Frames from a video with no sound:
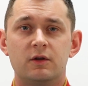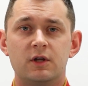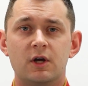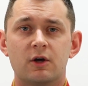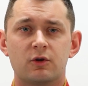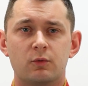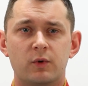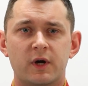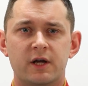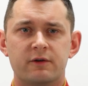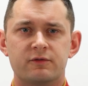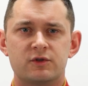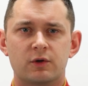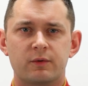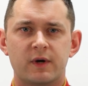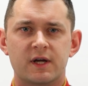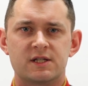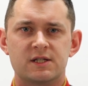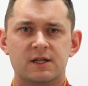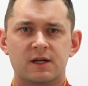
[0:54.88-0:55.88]
The other way of
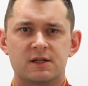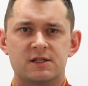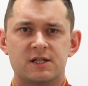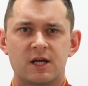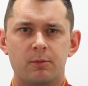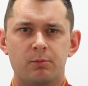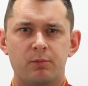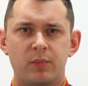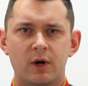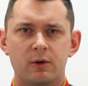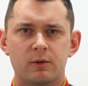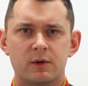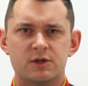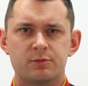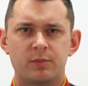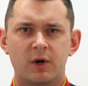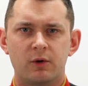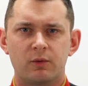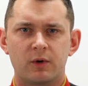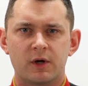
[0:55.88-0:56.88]
directing a tempo
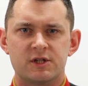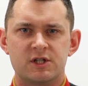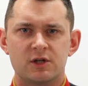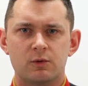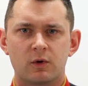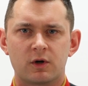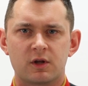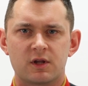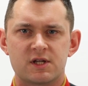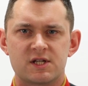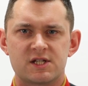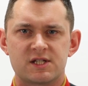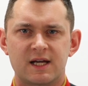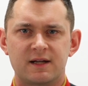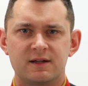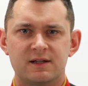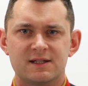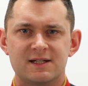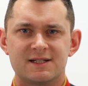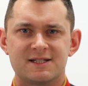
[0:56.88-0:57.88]
is by writing one of the
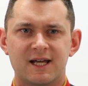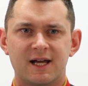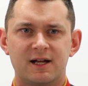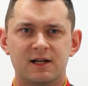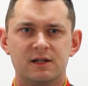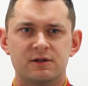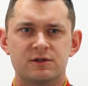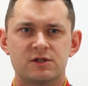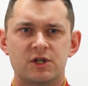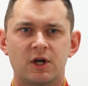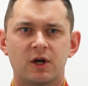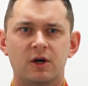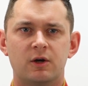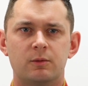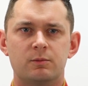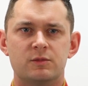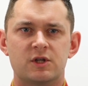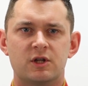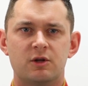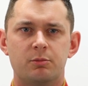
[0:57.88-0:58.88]
standard Italian
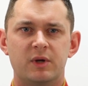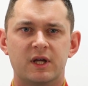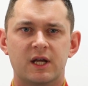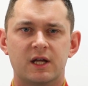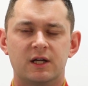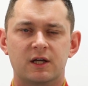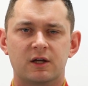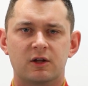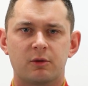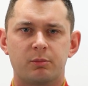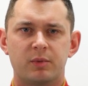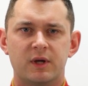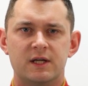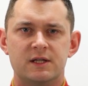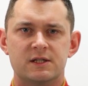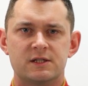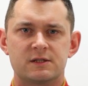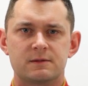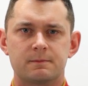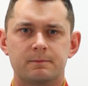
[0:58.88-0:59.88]
terms at the beginning of the
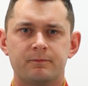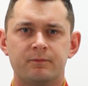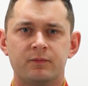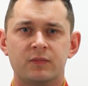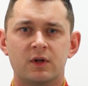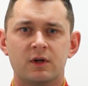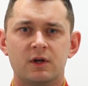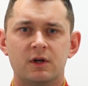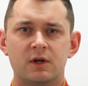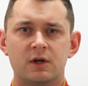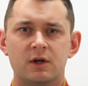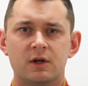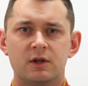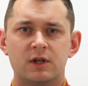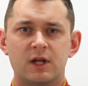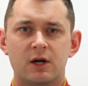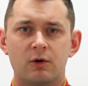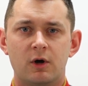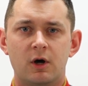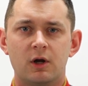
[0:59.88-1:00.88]
piece.
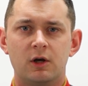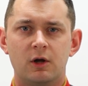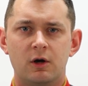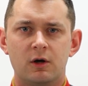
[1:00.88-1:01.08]
There are